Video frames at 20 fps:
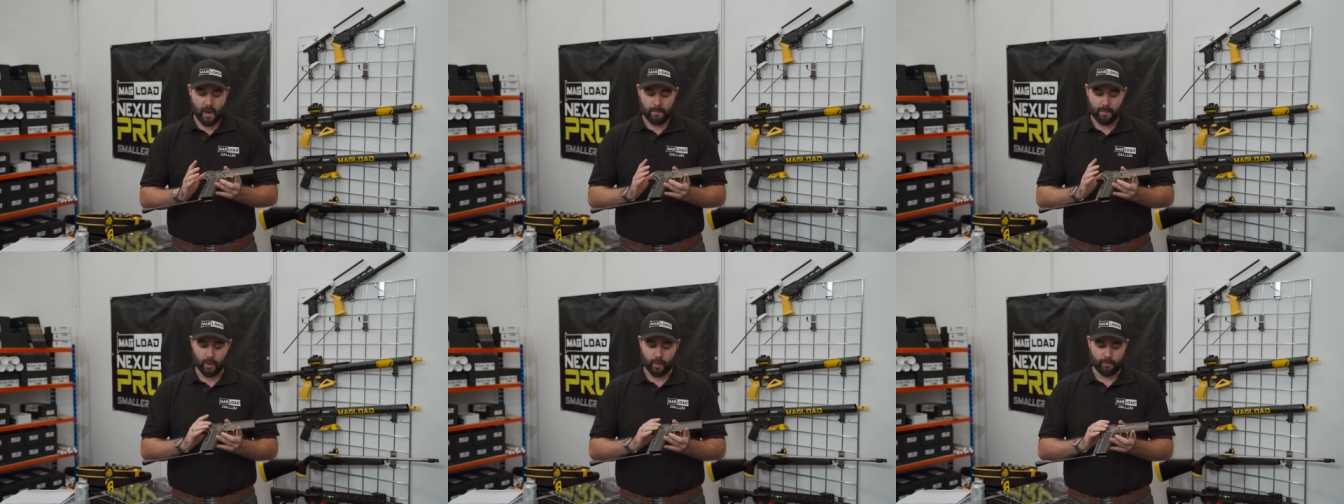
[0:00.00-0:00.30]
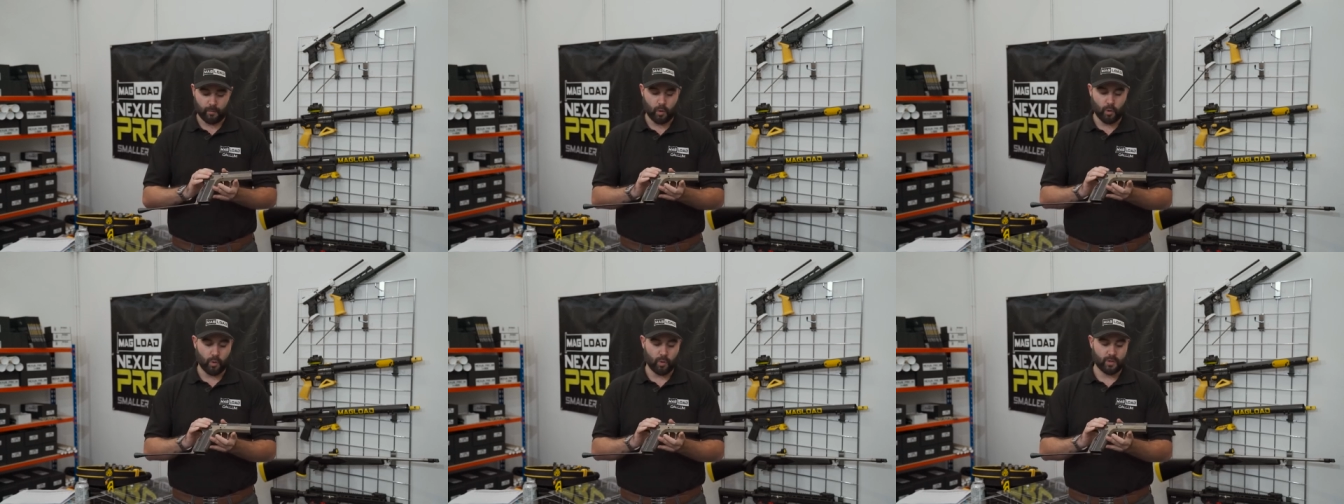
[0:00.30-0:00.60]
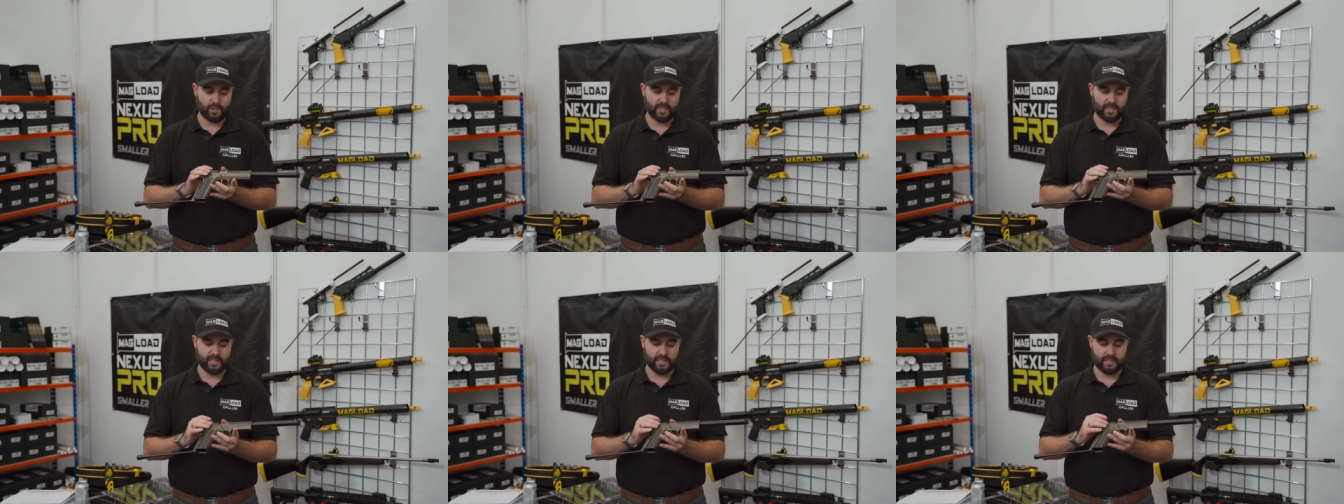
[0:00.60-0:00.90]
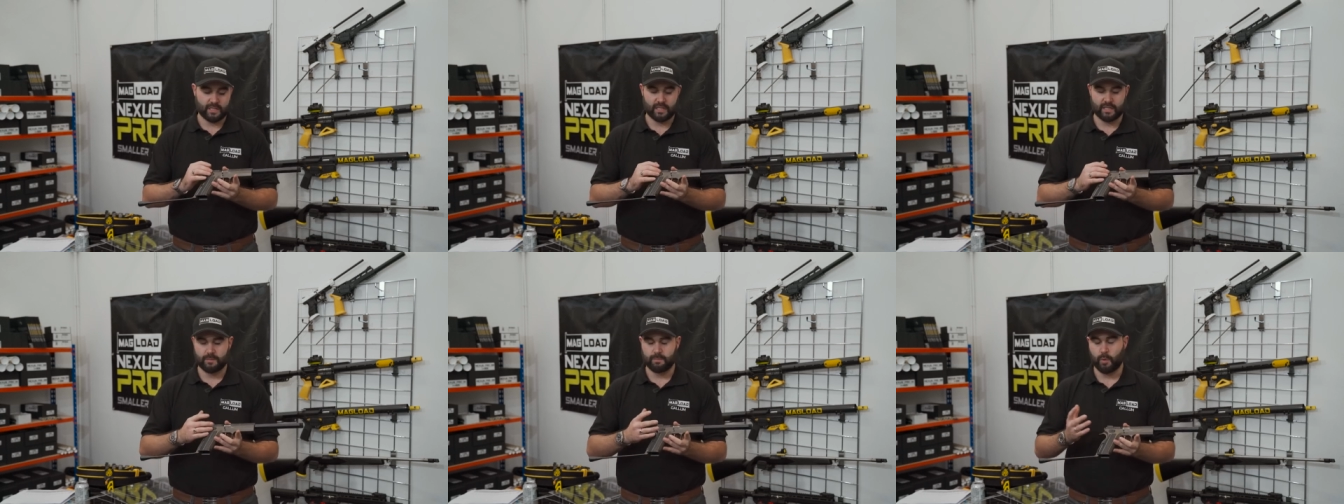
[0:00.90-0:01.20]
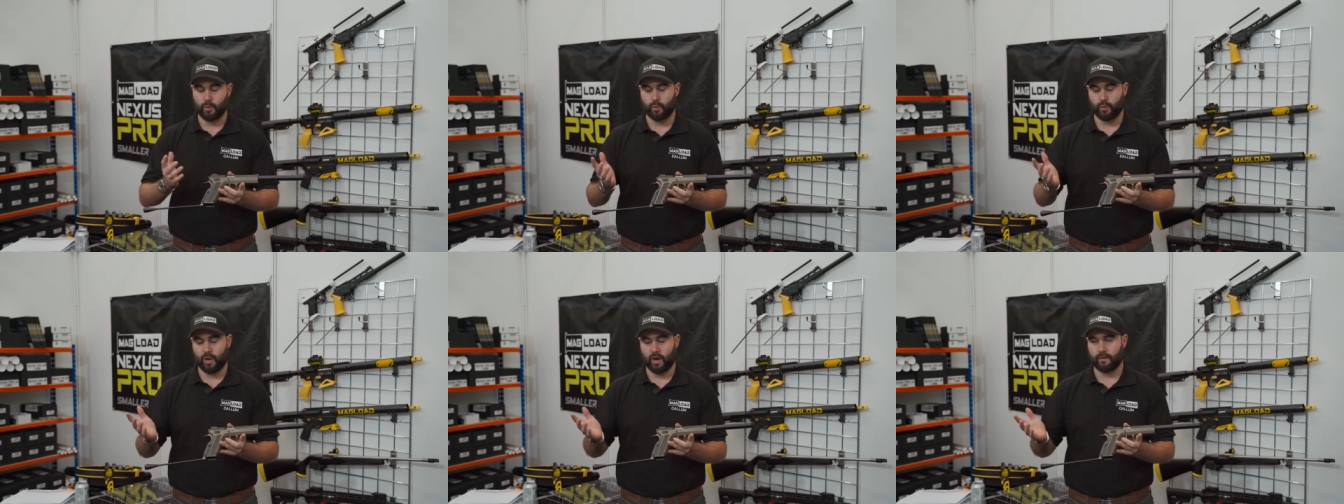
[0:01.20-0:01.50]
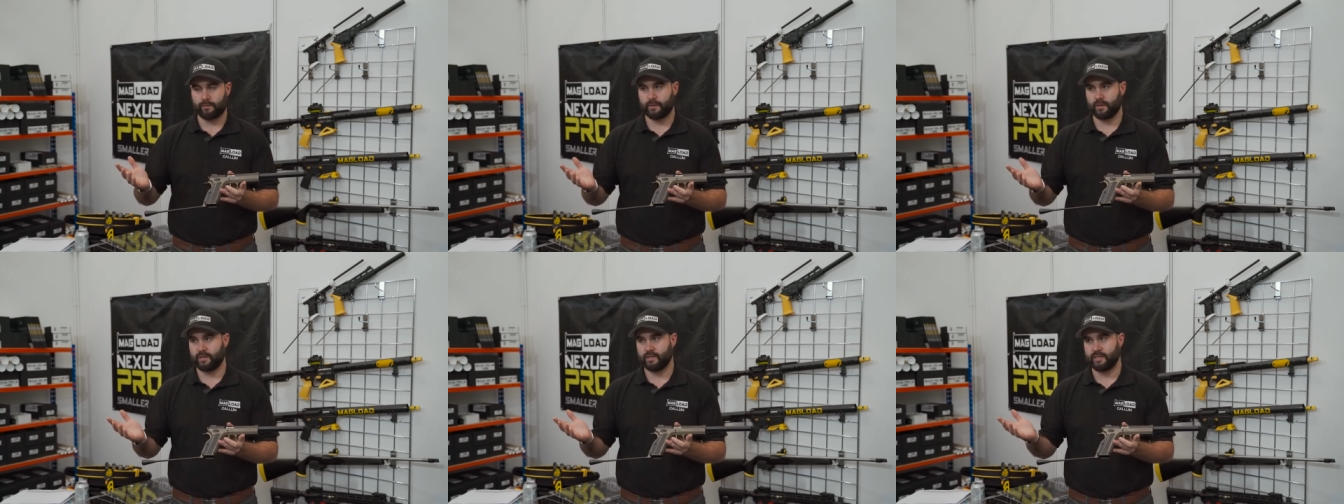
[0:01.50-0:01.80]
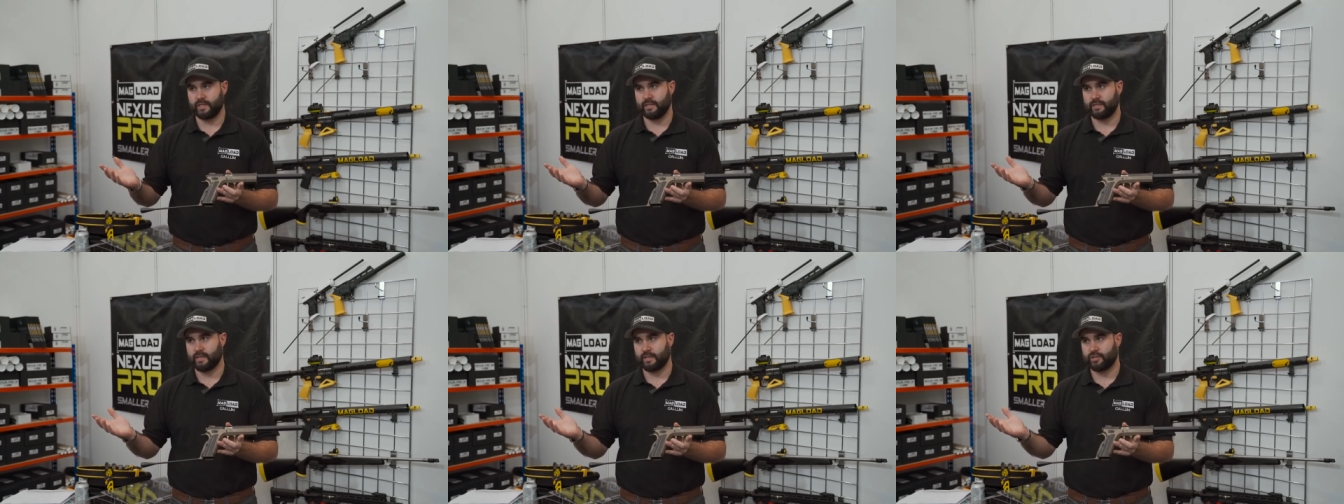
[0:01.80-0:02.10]
But of course, it's, it's modeled after the
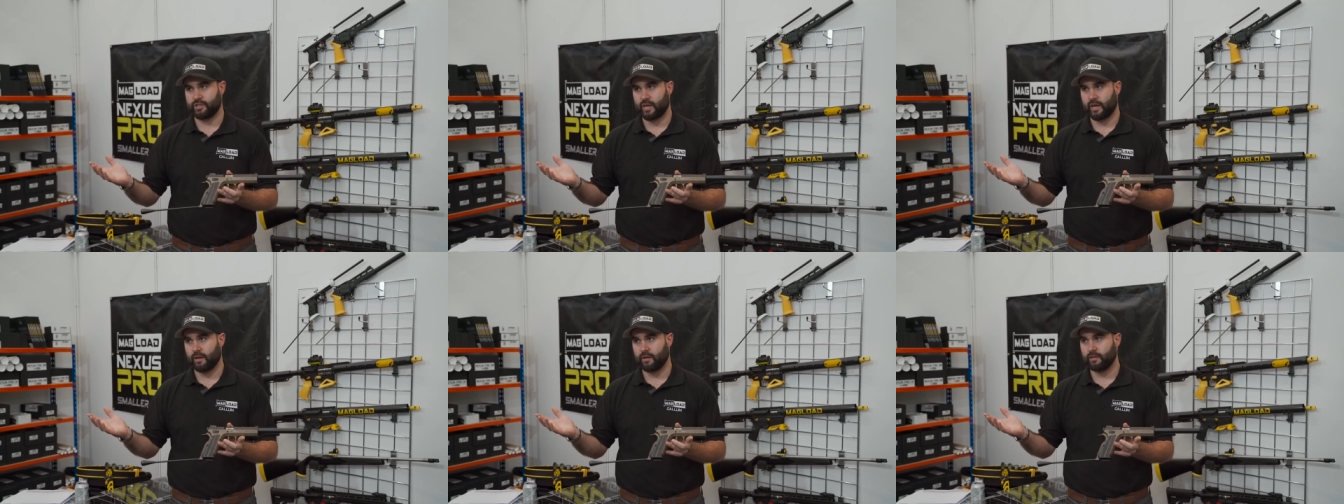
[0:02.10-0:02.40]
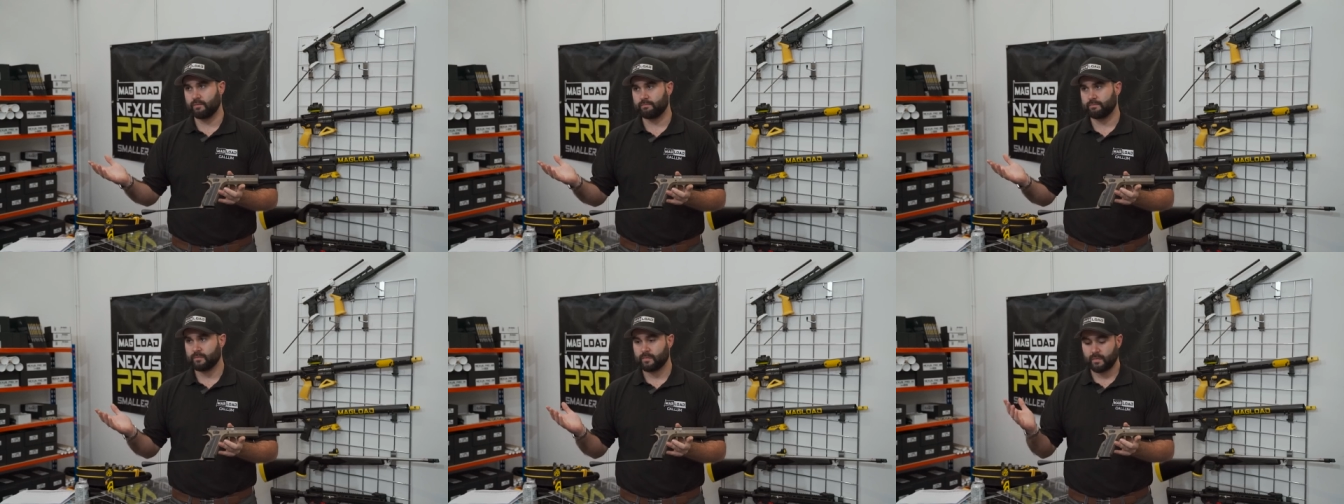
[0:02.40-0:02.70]
C Z Shadow,